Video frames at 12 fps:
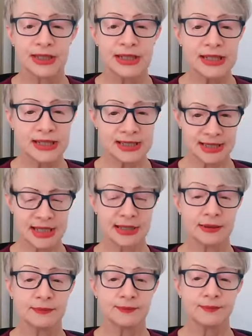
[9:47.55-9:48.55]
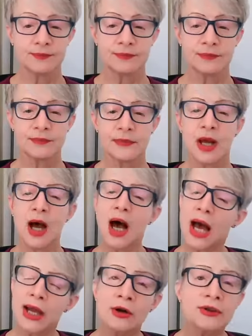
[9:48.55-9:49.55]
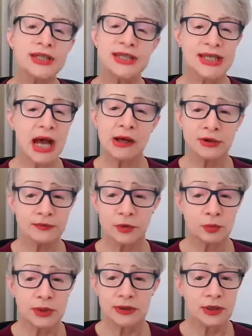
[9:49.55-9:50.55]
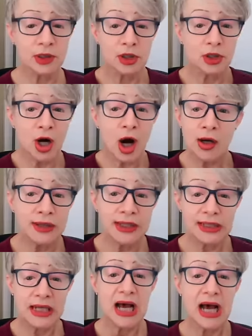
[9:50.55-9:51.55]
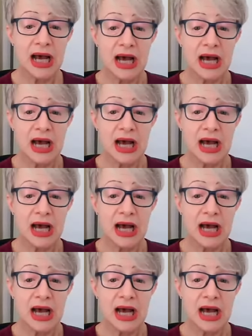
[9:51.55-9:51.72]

He said, "I heard the sound of you in the garden, and